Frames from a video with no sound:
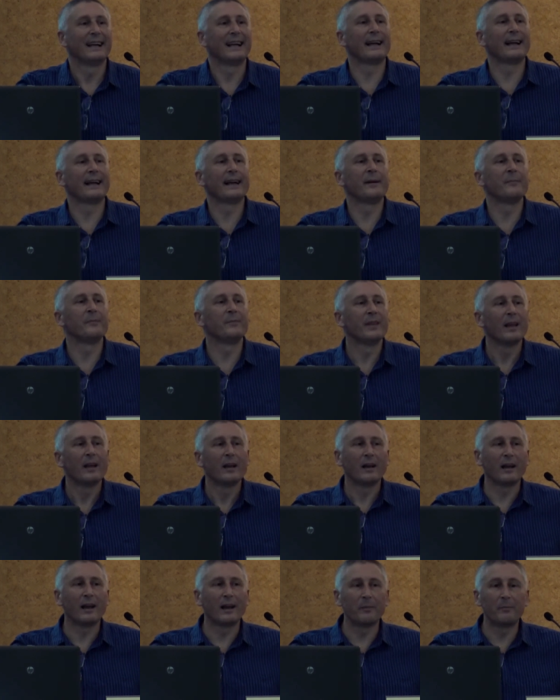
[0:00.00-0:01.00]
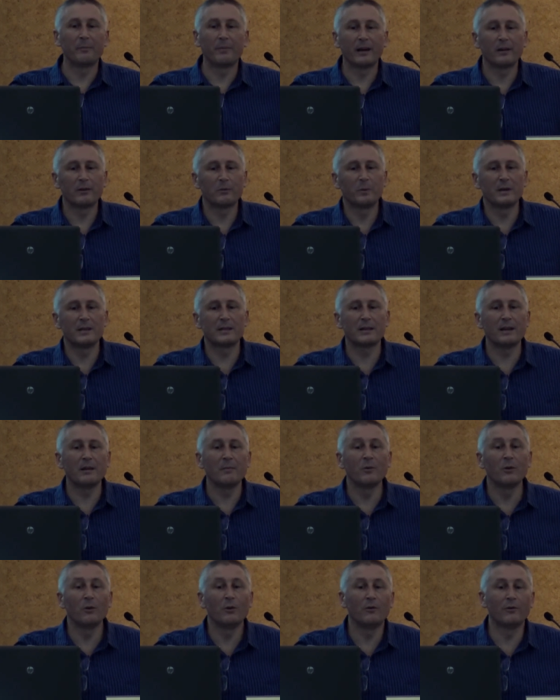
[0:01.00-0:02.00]
But we see
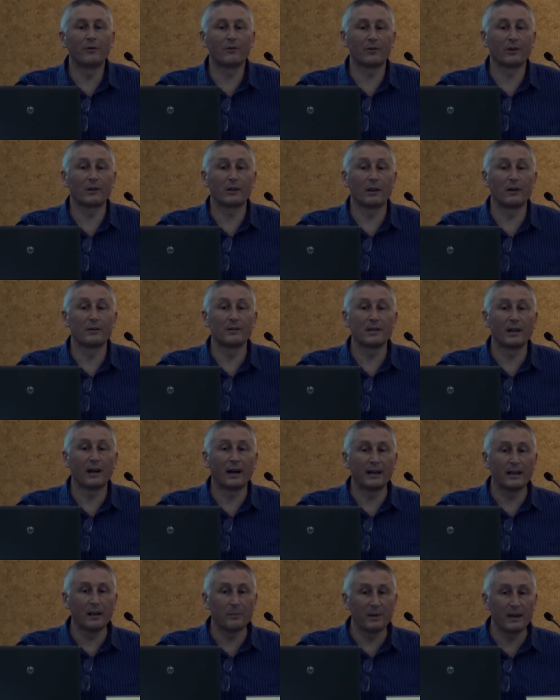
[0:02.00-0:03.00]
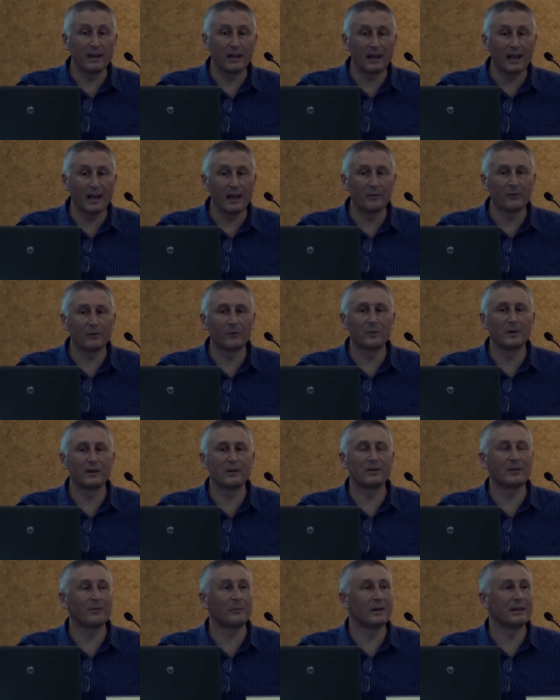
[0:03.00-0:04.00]
moves to close the IDP camps. We
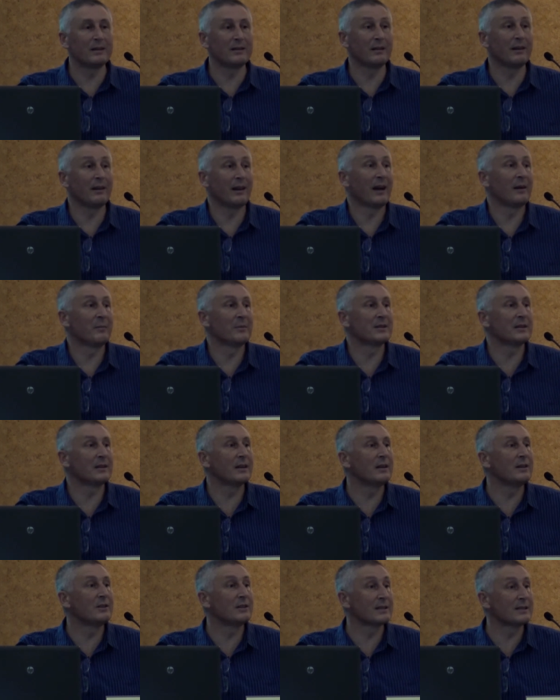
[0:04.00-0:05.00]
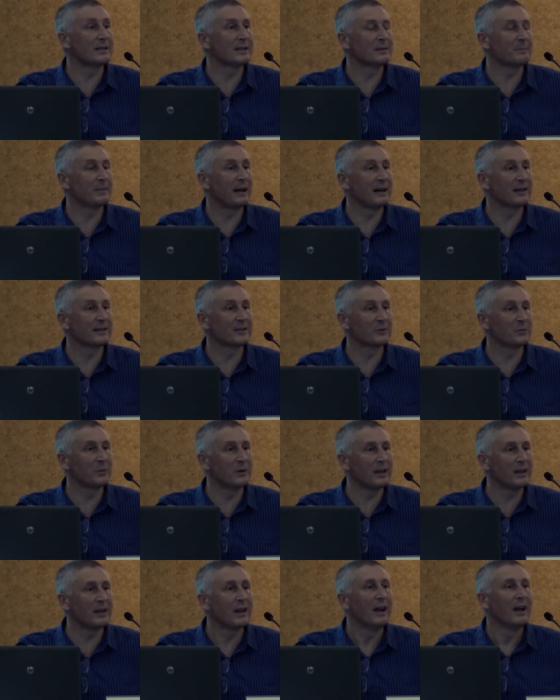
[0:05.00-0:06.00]
see just this past
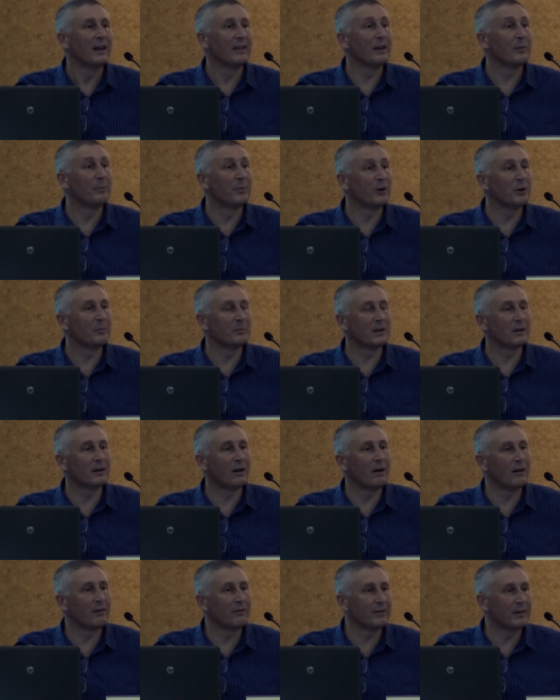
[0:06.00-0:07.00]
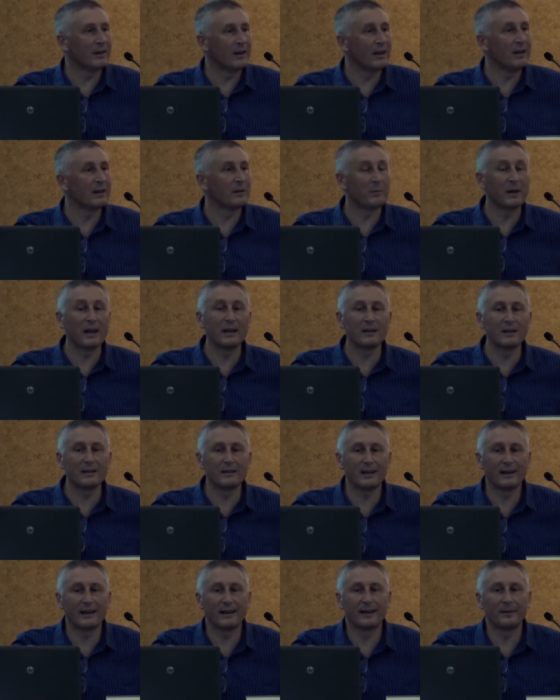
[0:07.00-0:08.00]
week the appointment of the
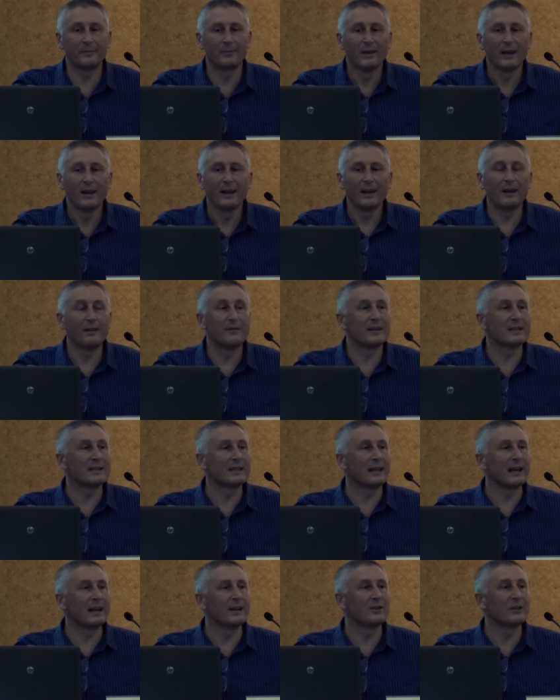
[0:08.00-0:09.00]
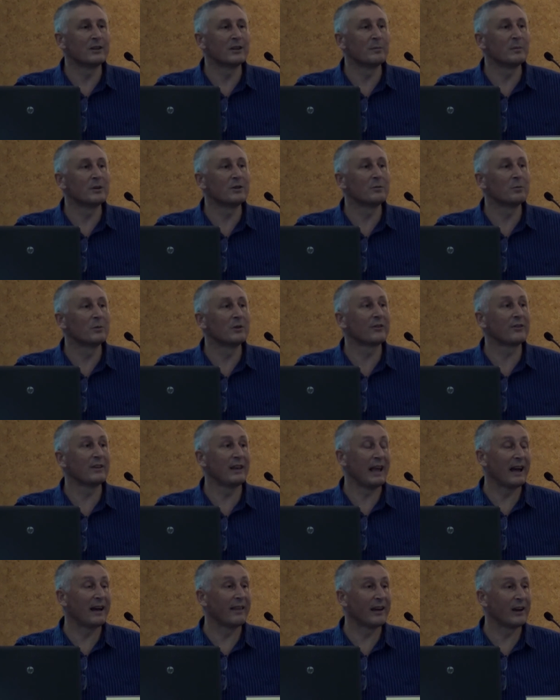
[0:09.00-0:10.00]
Independent Investigation Commission. We'll see
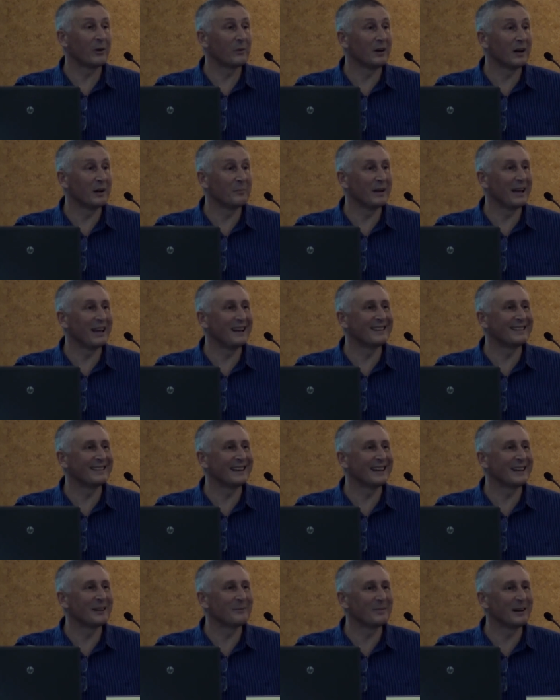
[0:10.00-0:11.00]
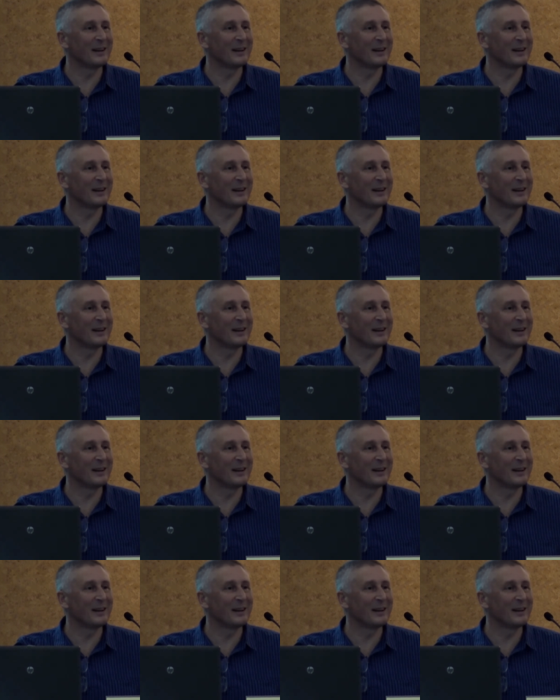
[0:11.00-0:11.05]
how that quite pans out.